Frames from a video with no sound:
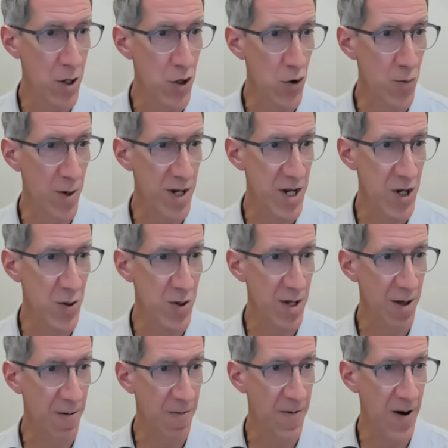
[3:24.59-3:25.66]
you must use
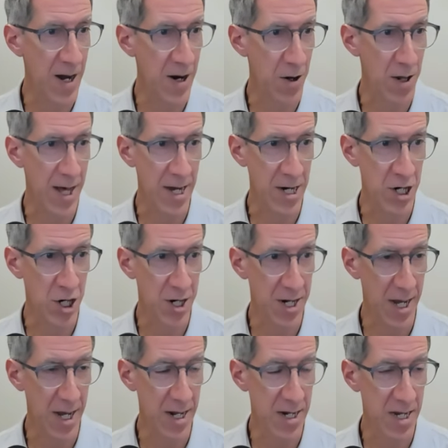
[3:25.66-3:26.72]
the final action
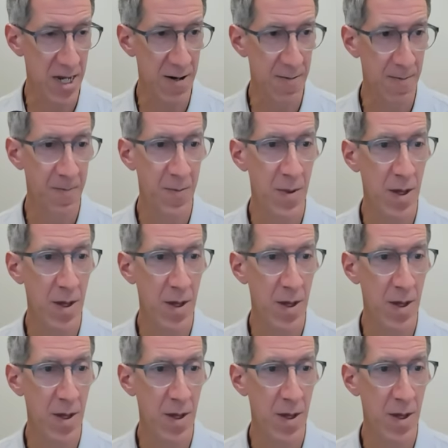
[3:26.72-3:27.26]
dates.